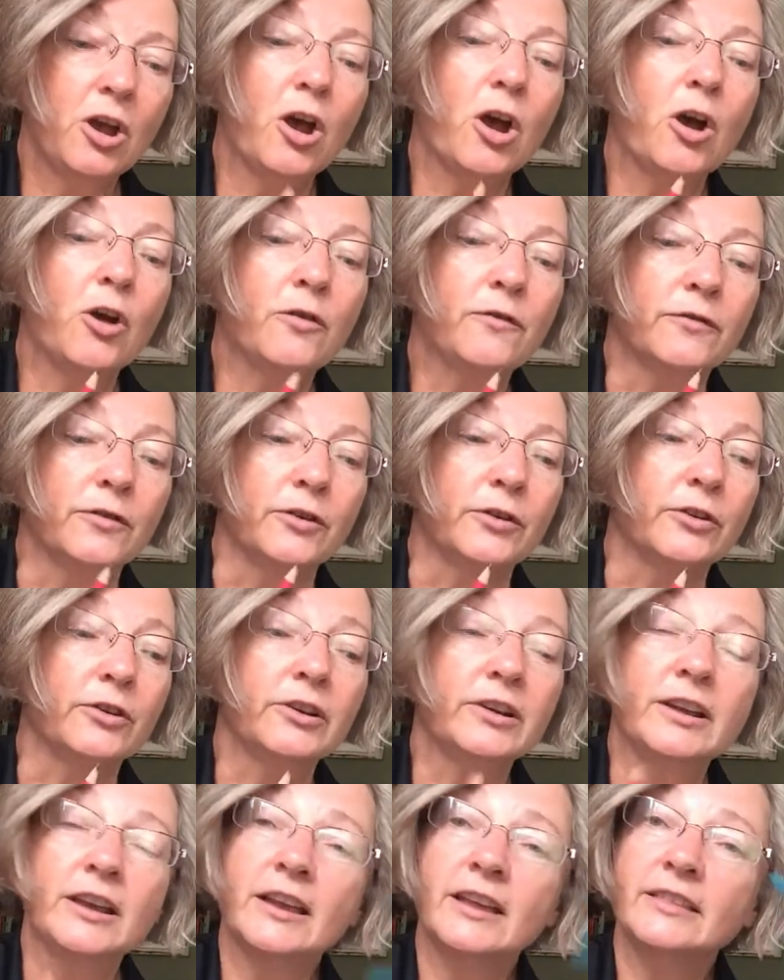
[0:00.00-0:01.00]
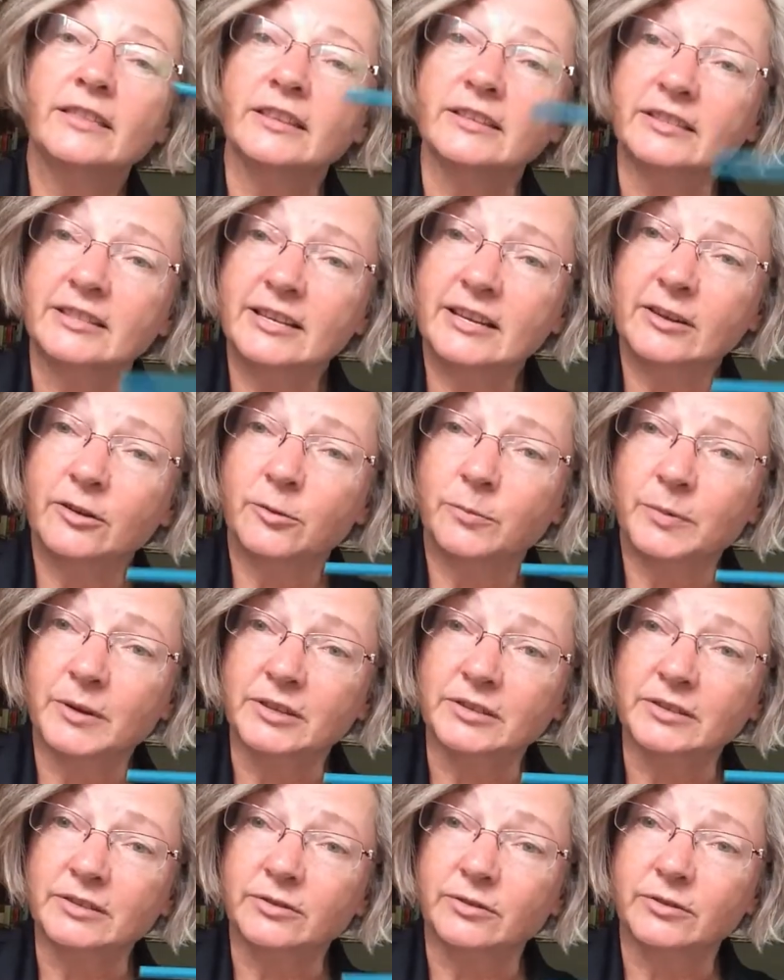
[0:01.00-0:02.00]
over the teal
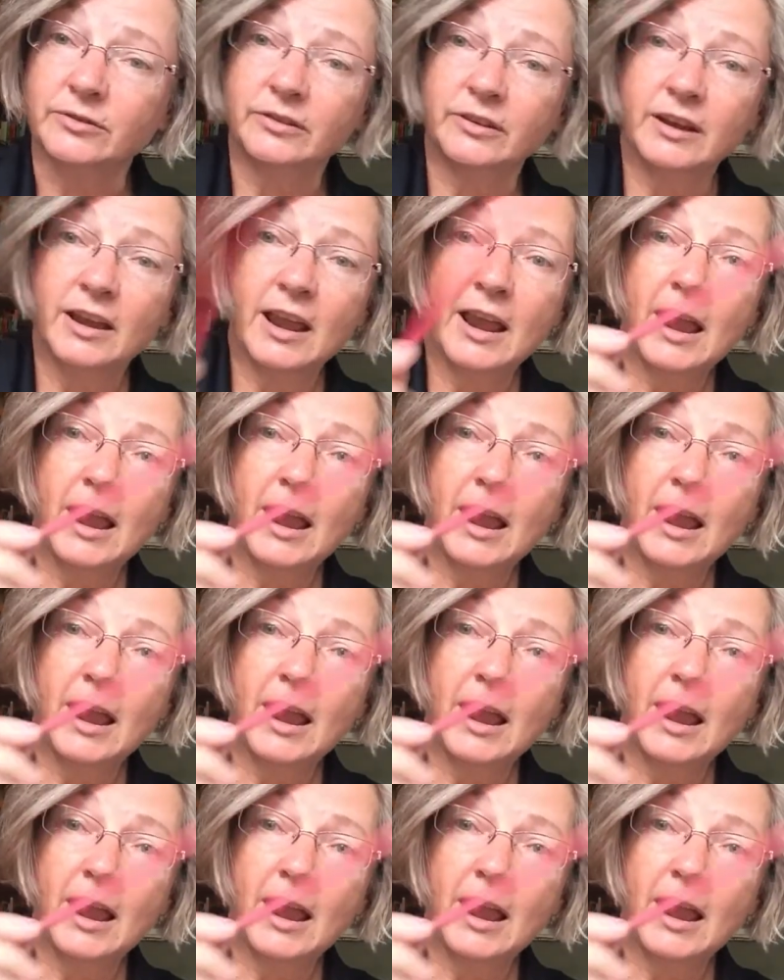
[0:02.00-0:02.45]
pencil.